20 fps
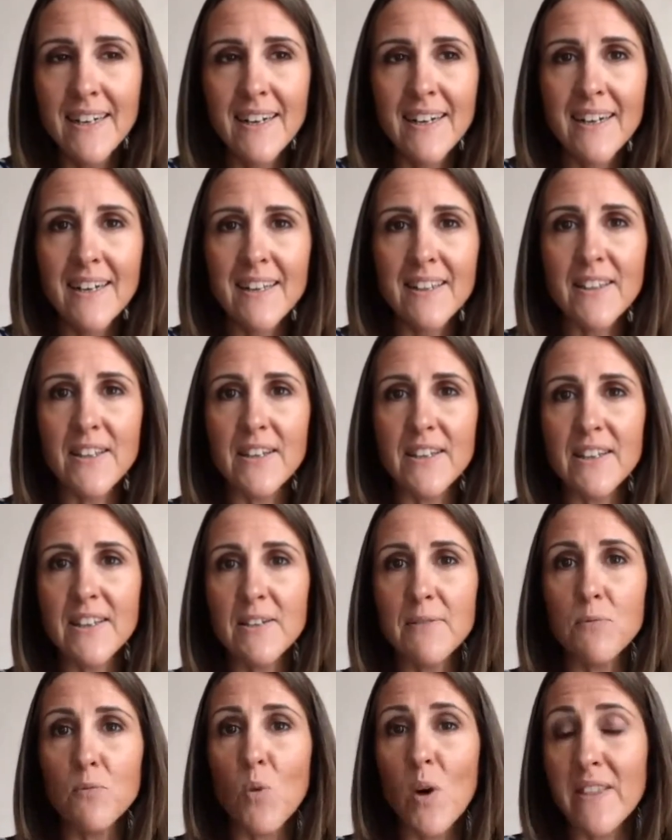the
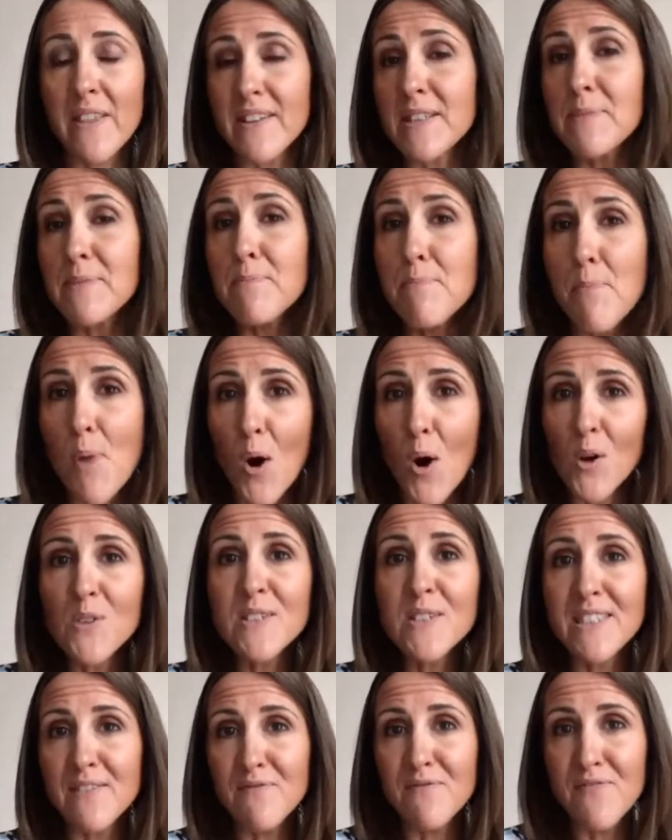one that's most
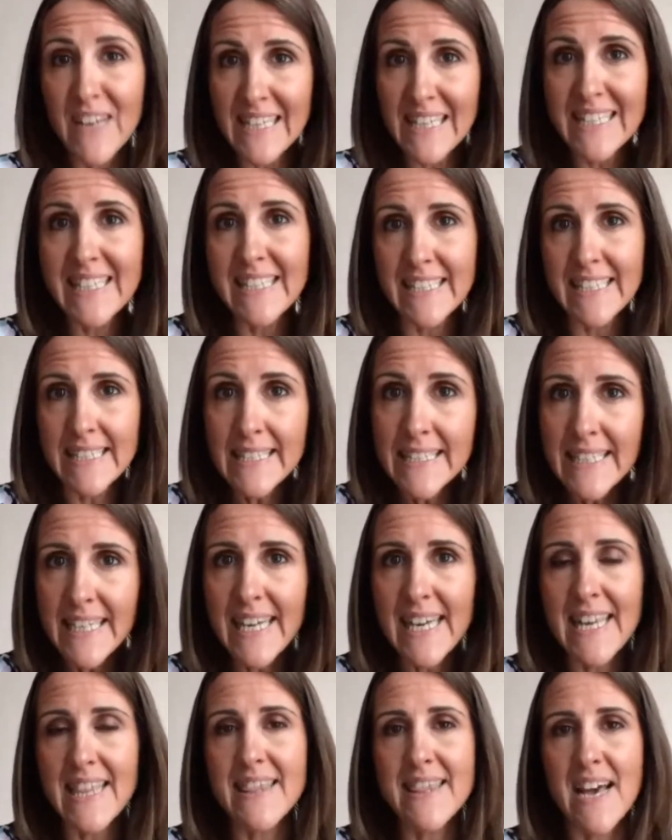invested
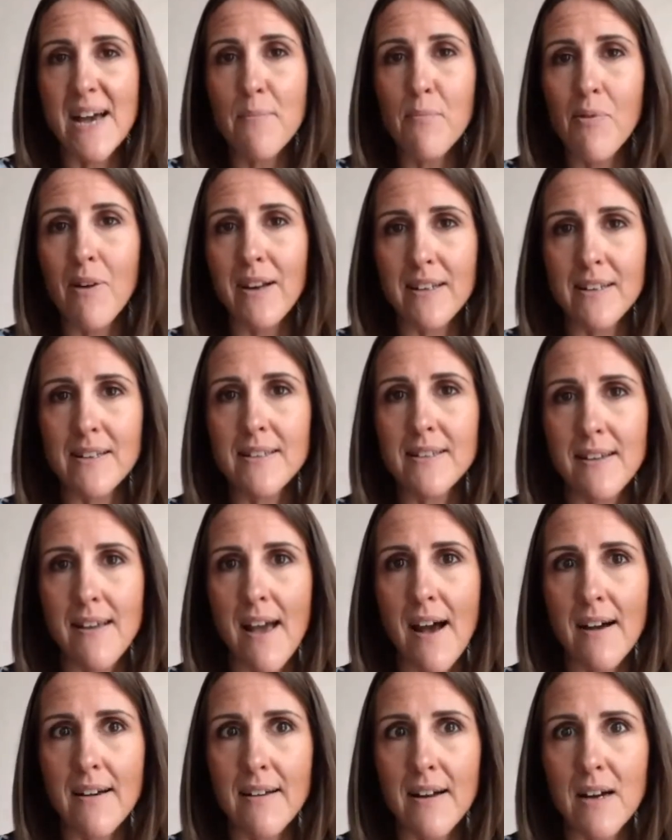in that pregnancy
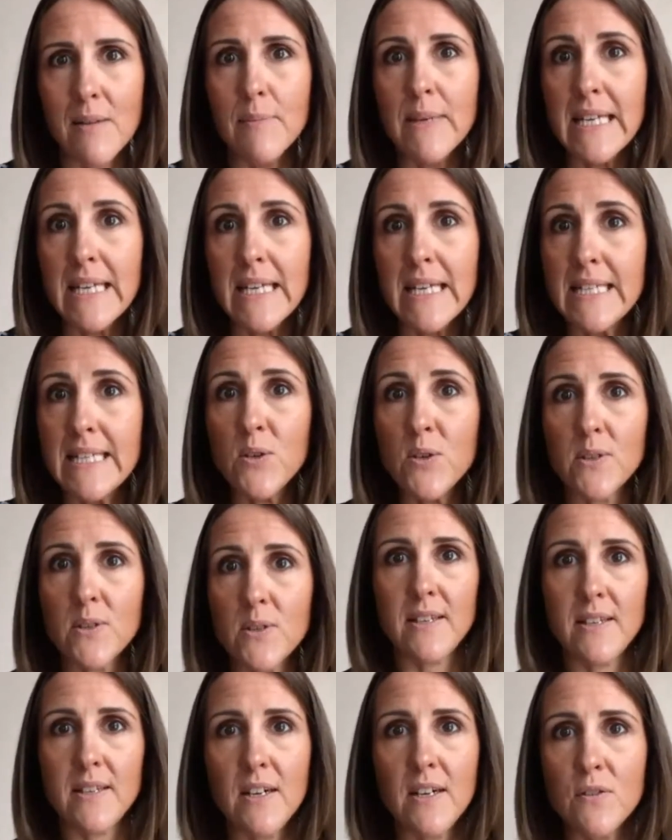outcome is
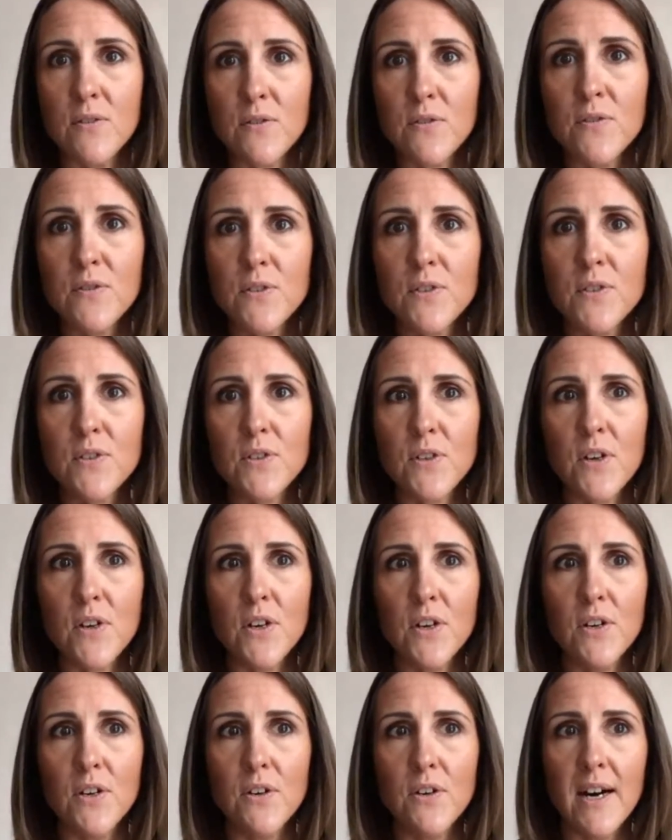yourself. So
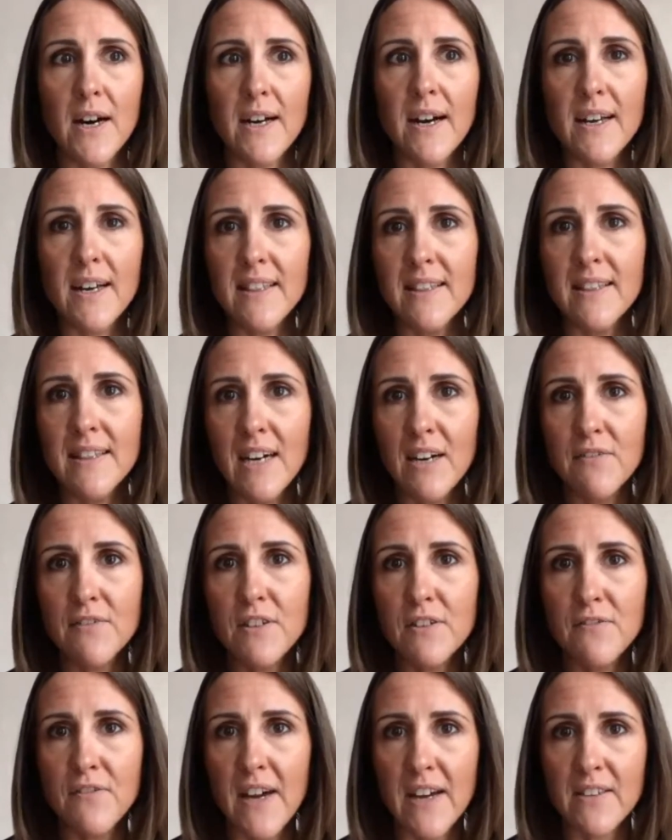I love the
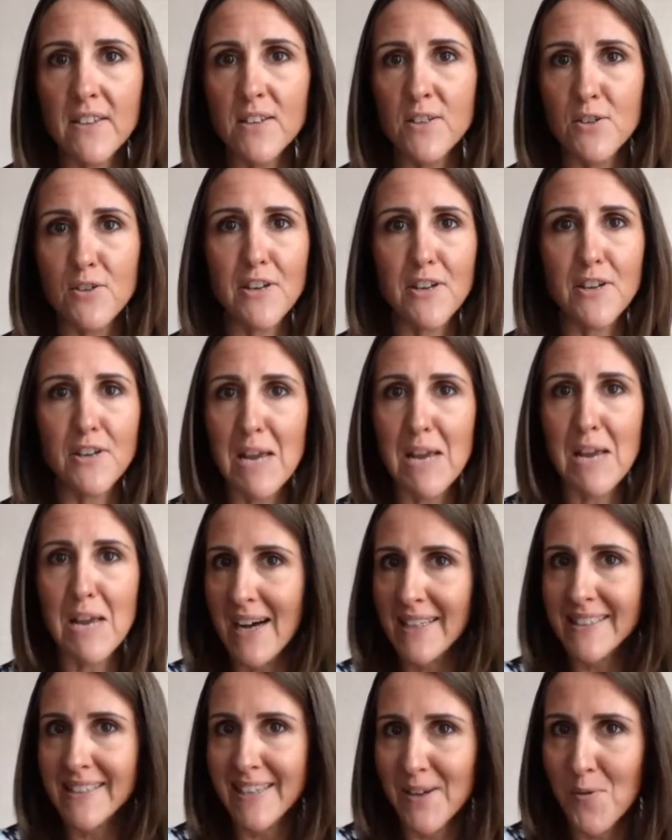fact that you keep
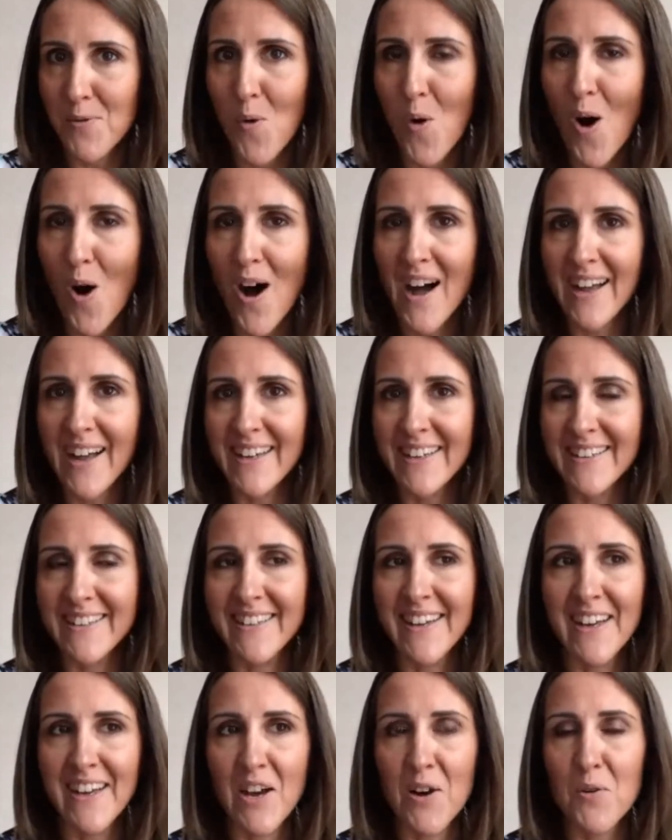asking why, and
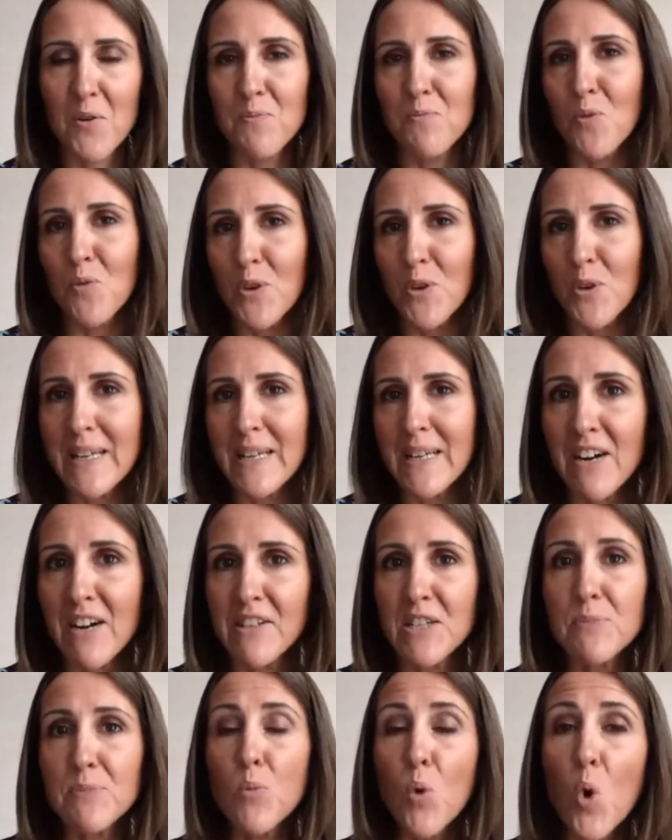I'll encourage
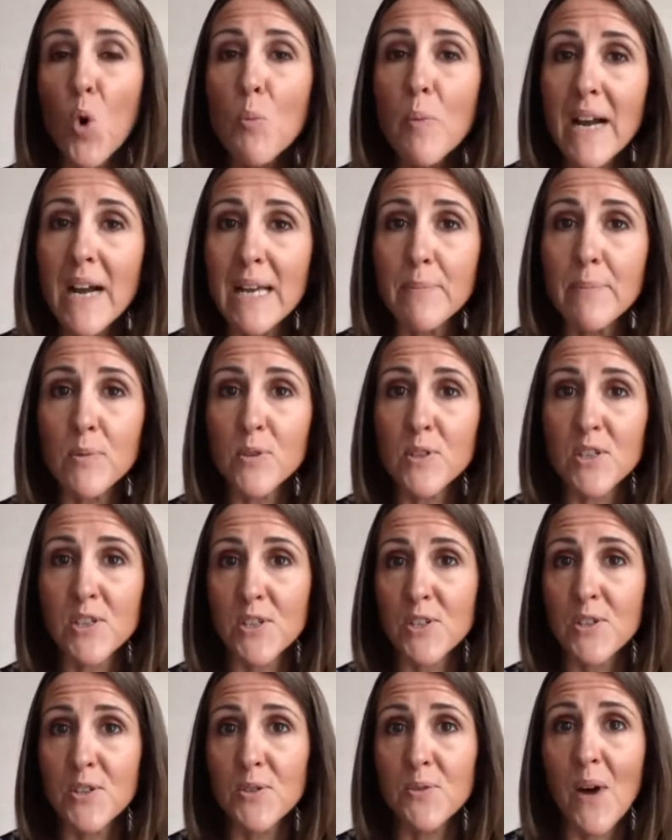more people
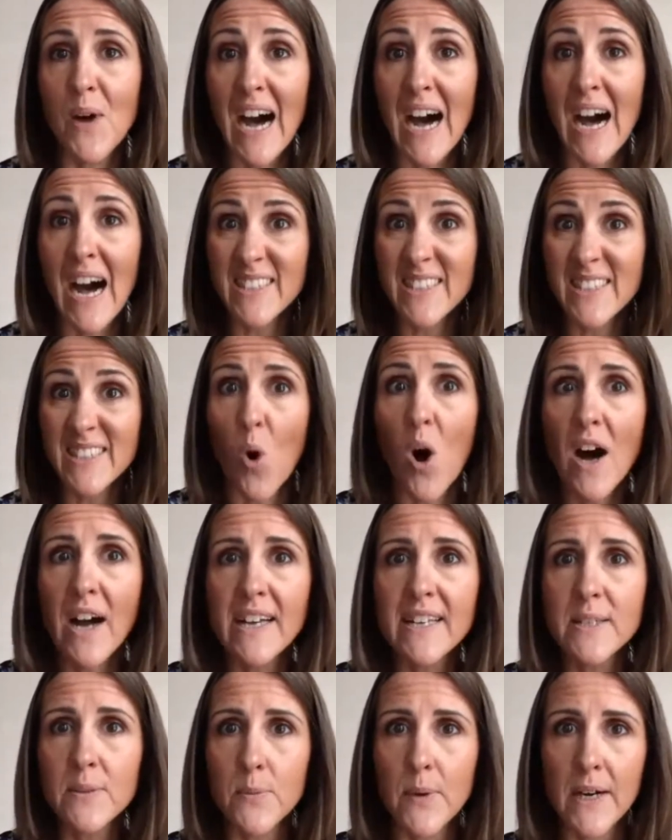to ask why
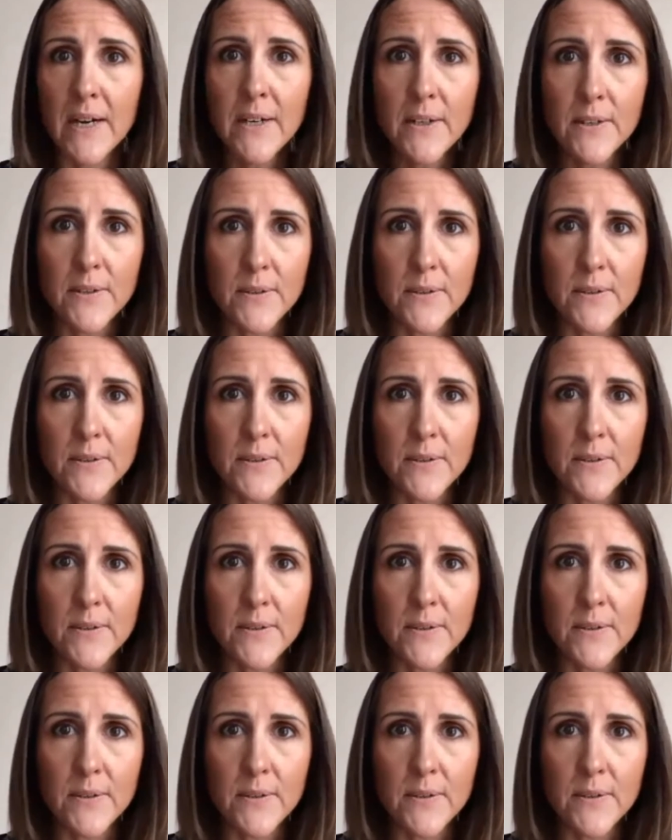as well.